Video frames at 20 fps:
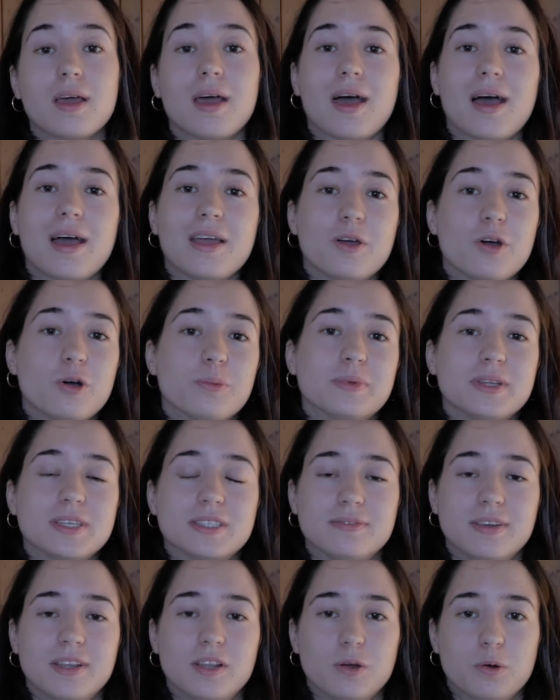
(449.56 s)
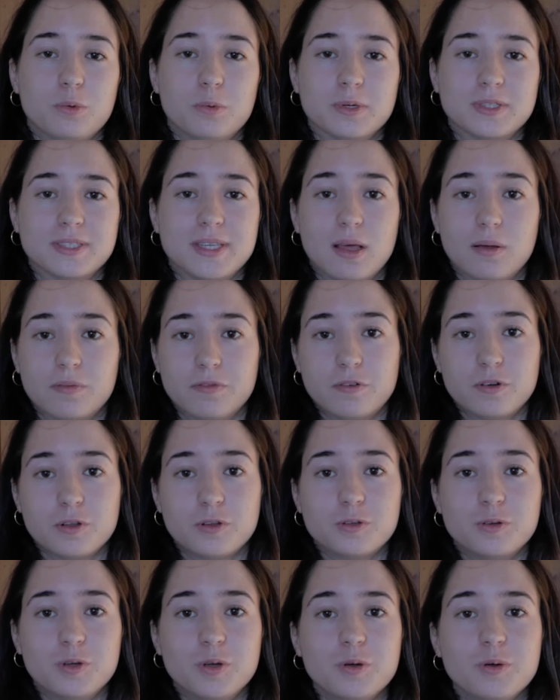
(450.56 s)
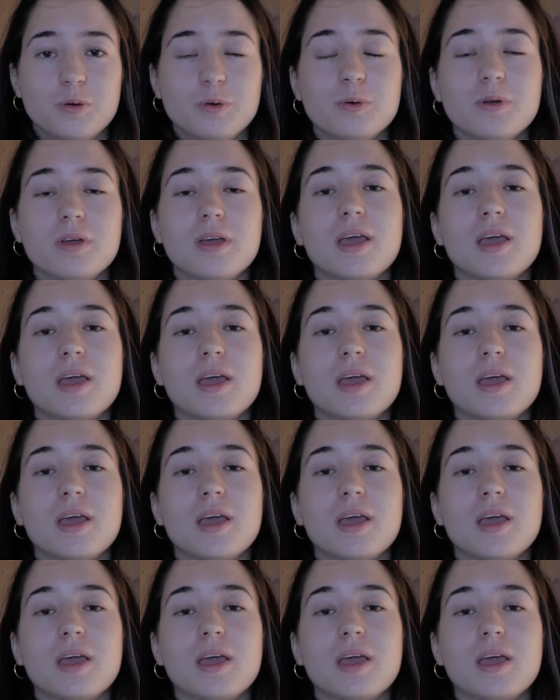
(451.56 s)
I hope this video was helpful to you.